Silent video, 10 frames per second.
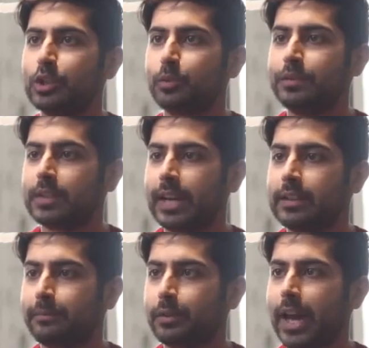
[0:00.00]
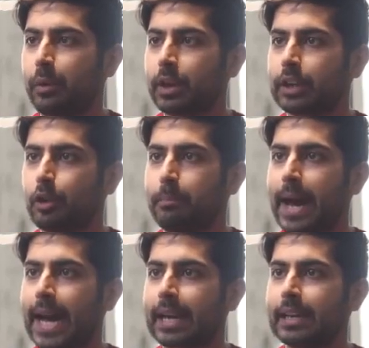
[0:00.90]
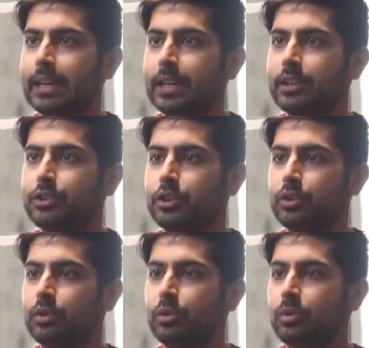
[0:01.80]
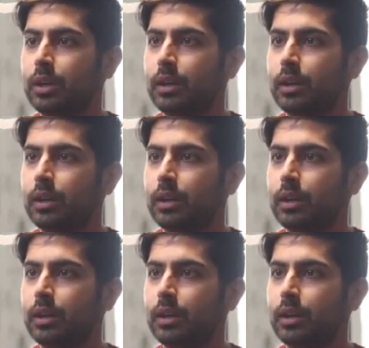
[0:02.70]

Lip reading: once we've signed up for that, we're going to go back to